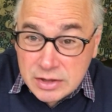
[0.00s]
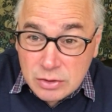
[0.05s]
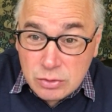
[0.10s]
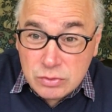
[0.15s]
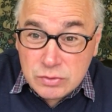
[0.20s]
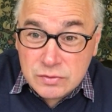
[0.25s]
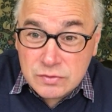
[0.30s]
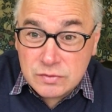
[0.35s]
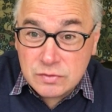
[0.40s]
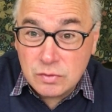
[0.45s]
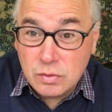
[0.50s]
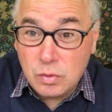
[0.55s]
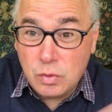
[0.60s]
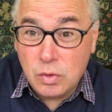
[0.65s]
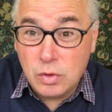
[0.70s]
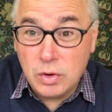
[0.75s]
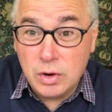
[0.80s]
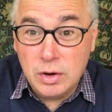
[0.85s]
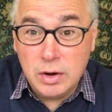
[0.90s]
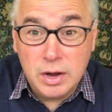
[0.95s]
gilts
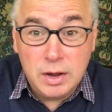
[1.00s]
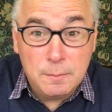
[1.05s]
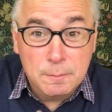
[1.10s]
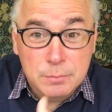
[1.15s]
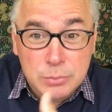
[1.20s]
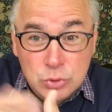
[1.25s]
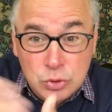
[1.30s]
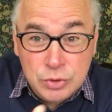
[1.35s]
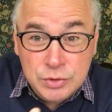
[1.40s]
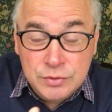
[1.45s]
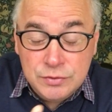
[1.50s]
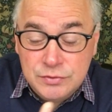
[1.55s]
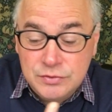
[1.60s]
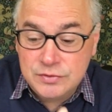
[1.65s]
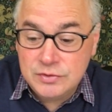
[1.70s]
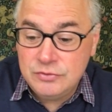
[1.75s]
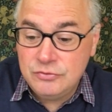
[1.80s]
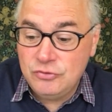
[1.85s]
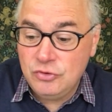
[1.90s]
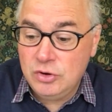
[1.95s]
or uh, bunds
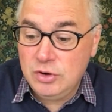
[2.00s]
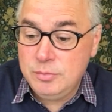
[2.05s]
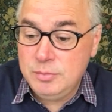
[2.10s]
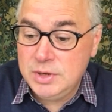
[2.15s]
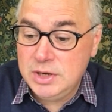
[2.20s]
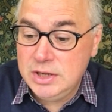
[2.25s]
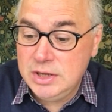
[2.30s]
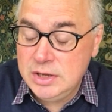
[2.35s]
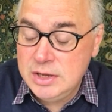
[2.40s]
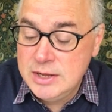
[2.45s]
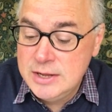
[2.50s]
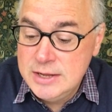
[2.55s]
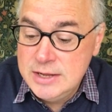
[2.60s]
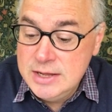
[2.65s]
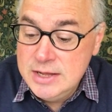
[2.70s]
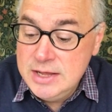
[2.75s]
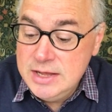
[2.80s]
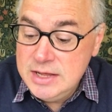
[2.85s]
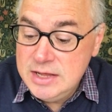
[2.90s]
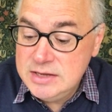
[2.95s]
in Germany
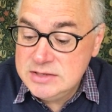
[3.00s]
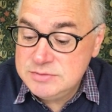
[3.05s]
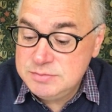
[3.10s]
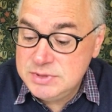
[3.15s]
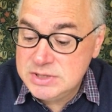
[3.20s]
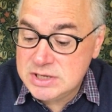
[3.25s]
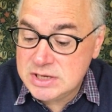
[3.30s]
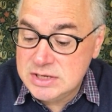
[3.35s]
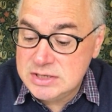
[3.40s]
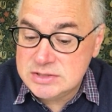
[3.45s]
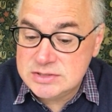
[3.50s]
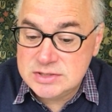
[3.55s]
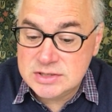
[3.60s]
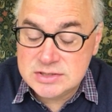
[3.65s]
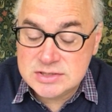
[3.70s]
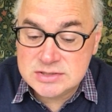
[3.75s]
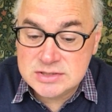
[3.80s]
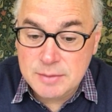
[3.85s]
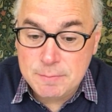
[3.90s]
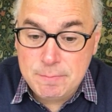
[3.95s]
is because
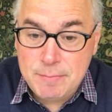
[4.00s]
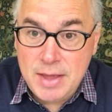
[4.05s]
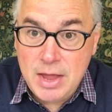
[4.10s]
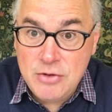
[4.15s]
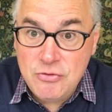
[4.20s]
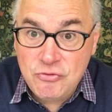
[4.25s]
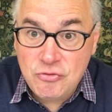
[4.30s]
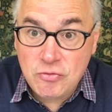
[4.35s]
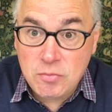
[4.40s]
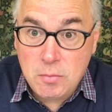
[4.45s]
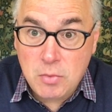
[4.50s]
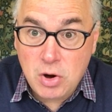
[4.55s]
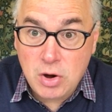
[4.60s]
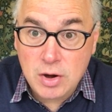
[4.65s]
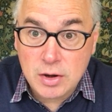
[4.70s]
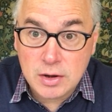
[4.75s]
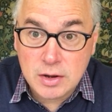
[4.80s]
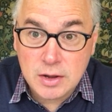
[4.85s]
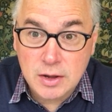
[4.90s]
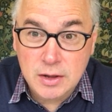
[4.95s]
it's the
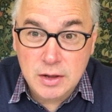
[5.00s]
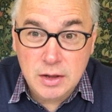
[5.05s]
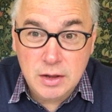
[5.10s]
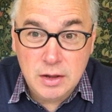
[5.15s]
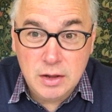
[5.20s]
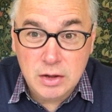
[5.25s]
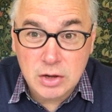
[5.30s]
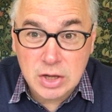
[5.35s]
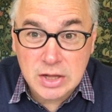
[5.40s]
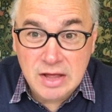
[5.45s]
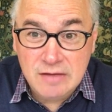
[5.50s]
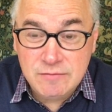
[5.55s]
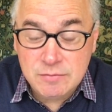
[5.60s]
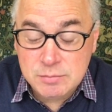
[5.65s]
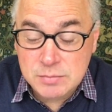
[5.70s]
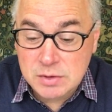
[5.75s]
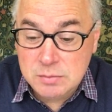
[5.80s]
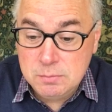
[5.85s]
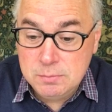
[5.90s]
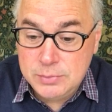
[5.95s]
benchmark uh,
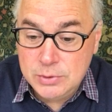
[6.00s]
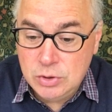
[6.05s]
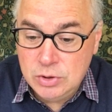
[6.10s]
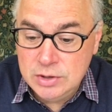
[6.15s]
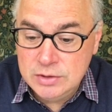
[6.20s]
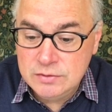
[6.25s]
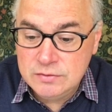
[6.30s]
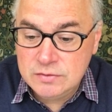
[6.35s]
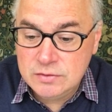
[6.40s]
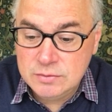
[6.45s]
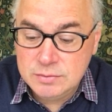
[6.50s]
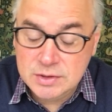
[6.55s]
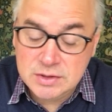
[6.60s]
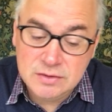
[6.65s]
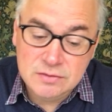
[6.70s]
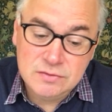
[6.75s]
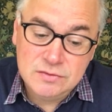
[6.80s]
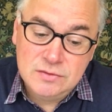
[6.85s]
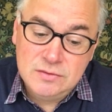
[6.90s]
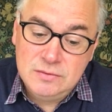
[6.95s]
government bonds,
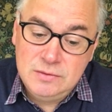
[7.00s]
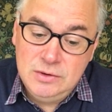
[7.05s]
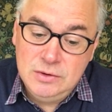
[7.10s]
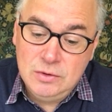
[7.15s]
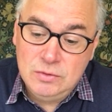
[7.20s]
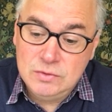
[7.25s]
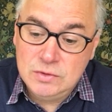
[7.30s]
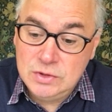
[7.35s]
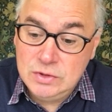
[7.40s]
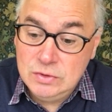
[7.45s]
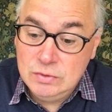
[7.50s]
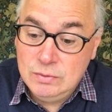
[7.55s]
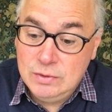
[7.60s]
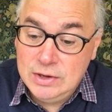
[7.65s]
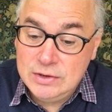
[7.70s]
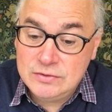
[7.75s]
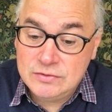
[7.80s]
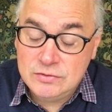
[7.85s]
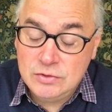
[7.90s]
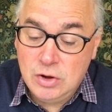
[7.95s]
because, you know, the U
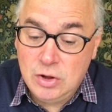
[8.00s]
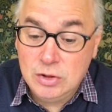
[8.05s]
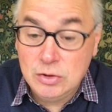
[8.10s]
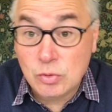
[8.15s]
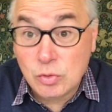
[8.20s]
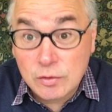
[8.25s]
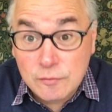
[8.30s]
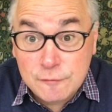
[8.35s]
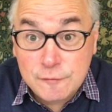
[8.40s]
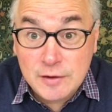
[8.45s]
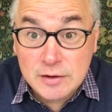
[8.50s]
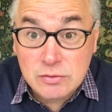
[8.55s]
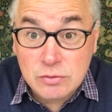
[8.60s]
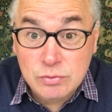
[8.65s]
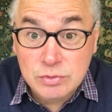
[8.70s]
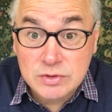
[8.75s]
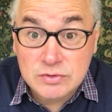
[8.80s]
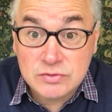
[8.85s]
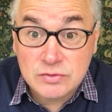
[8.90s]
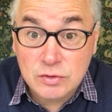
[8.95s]
S dollar or Federal
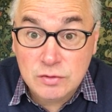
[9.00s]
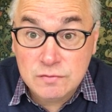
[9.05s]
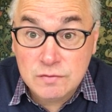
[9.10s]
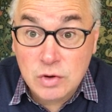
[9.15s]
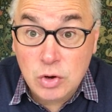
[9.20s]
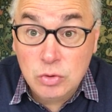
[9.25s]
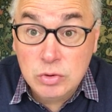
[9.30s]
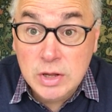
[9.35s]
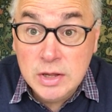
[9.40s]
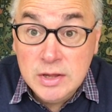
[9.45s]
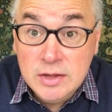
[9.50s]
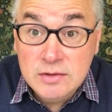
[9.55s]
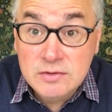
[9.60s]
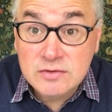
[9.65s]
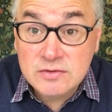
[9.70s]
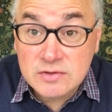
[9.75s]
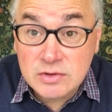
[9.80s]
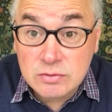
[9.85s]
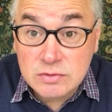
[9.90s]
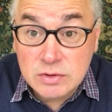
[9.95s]
Reserve note,
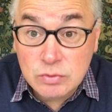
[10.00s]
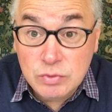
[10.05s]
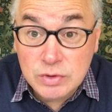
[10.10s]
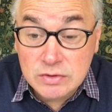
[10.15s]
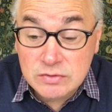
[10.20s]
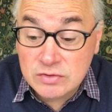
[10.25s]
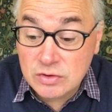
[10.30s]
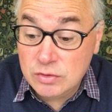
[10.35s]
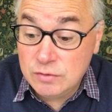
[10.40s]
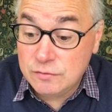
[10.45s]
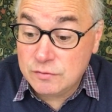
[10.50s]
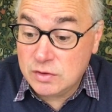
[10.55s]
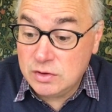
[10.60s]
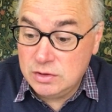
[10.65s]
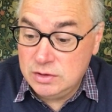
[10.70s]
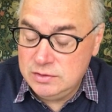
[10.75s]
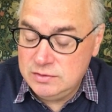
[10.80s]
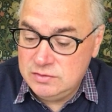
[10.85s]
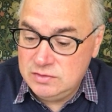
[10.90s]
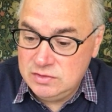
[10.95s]
still the reserve
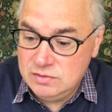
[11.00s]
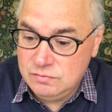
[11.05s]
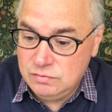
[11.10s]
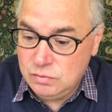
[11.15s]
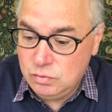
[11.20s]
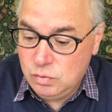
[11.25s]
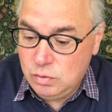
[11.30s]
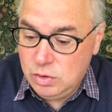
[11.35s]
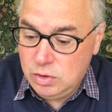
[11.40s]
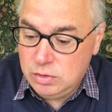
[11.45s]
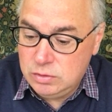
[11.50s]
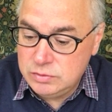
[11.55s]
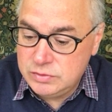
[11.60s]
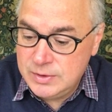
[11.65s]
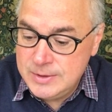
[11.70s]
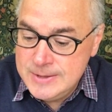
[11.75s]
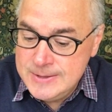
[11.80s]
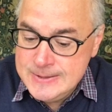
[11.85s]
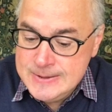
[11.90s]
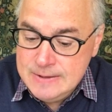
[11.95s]
currency of the world.
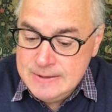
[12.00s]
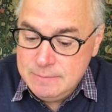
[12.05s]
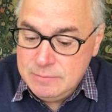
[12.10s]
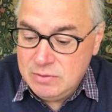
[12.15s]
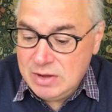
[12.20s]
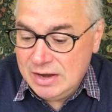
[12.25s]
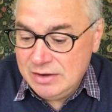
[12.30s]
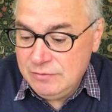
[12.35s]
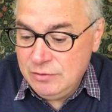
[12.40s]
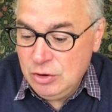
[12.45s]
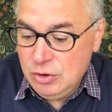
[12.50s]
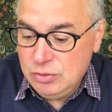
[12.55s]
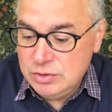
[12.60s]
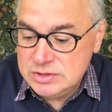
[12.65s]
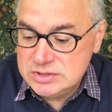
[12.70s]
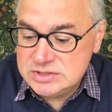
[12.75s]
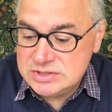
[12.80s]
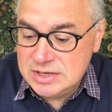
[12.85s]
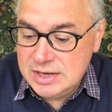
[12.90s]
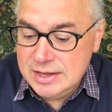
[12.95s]
But I've
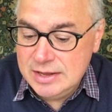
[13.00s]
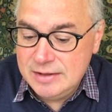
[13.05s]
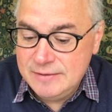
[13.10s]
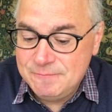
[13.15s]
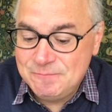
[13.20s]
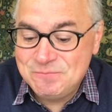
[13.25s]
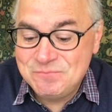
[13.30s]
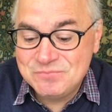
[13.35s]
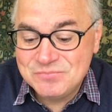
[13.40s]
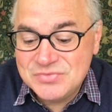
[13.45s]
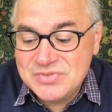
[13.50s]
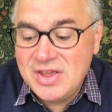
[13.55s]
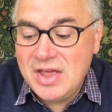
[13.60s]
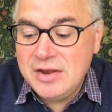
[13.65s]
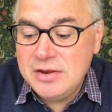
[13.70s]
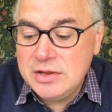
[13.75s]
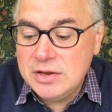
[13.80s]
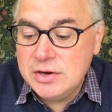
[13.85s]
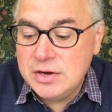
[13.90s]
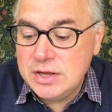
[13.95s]
noticed that
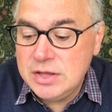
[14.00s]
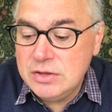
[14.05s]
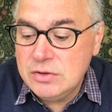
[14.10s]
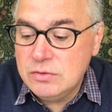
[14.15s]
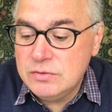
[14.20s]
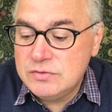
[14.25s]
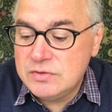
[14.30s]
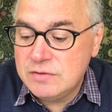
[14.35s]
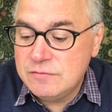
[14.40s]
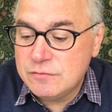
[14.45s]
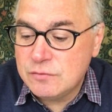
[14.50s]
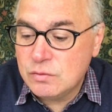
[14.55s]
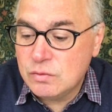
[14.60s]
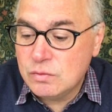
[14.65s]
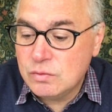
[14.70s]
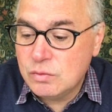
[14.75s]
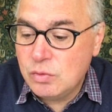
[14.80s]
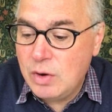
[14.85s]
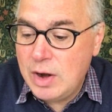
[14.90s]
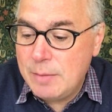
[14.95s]
ten-year yields have
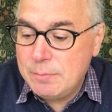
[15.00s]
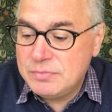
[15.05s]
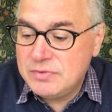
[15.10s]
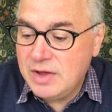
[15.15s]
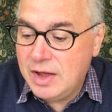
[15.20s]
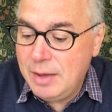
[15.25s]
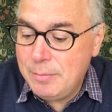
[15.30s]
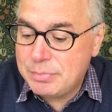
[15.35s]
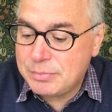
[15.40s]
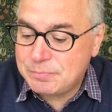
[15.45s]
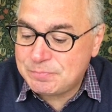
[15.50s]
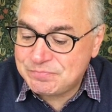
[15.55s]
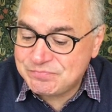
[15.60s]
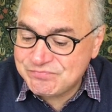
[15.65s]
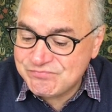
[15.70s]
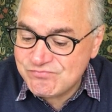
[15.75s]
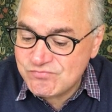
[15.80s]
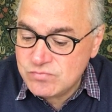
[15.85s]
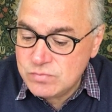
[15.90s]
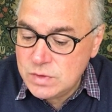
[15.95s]
crept up.
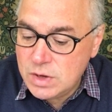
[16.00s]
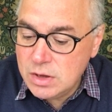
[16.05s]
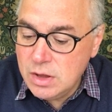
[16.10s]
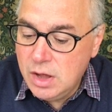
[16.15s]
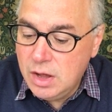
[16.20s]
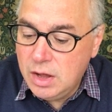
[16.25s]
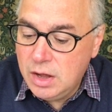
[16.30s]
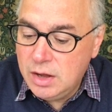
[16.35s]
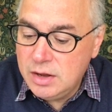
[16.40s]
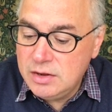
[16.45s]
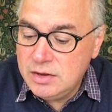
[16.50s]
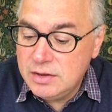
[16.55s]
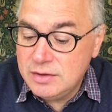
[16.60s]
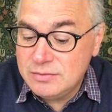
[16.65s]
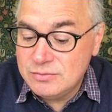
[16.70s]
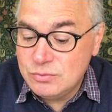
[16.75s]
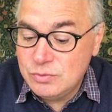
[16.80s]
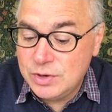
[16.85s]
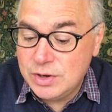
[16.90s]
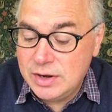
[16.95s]
Uh,
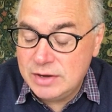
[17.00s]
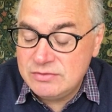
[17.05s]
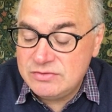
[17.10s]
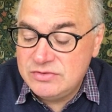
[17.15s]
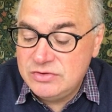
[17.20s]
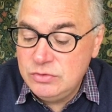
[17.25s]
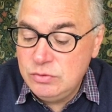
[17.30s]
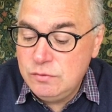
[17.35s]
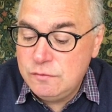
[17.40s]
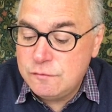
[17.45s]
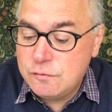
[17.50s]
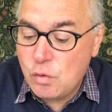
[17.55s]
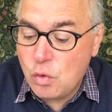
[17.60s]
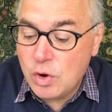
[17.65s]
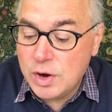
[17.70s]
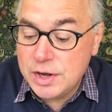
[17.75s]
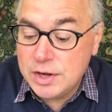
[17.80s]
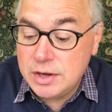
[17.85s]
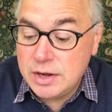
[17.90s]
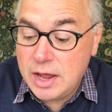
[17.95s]
we're at two
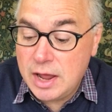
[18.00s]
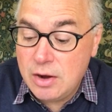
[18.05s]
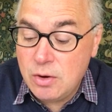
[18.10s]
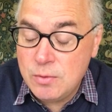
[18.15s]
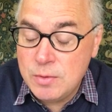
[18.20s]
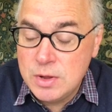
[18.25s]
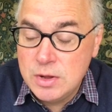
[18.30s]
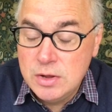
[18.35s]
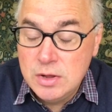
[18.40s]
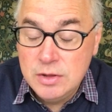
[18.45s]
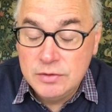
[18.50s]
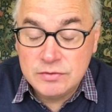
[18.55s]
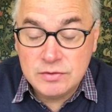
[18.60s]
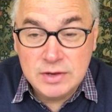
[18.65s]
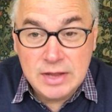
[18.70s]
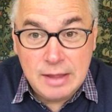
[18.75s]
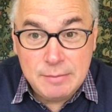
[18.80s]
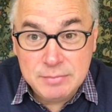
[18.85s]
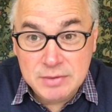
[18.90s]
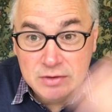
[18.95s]
forty now, so
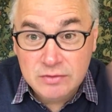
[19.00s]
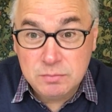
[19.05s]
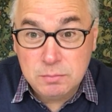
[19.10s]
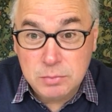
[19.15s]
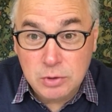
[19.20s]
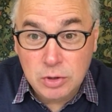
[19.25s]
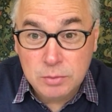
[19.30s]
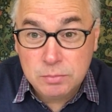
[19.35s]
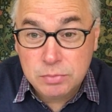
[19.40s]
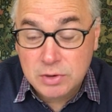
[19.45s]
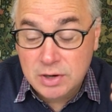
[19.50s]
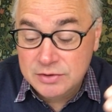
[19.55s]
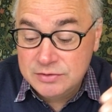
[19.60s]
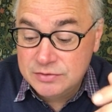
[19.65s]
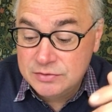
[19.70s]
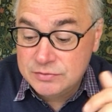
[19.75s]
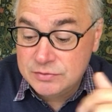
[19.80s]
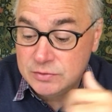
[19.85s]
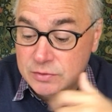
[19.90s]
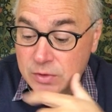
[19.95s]
that means bond
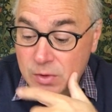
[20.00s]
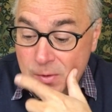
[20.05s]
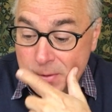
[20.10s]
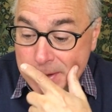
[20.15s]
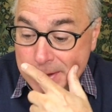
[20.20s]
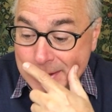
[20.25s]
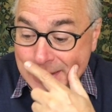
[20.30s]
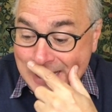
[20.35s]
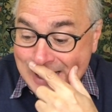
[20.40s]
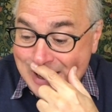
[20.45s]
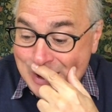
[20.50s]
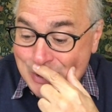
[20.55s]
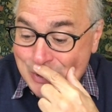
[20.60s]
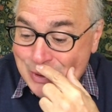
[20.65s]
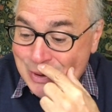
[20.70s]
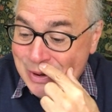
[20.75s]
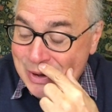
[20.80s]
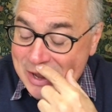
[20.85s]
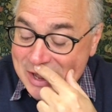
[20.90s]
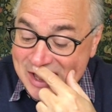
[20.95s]
prices are going
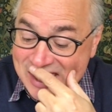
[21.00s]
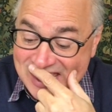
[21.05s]
down.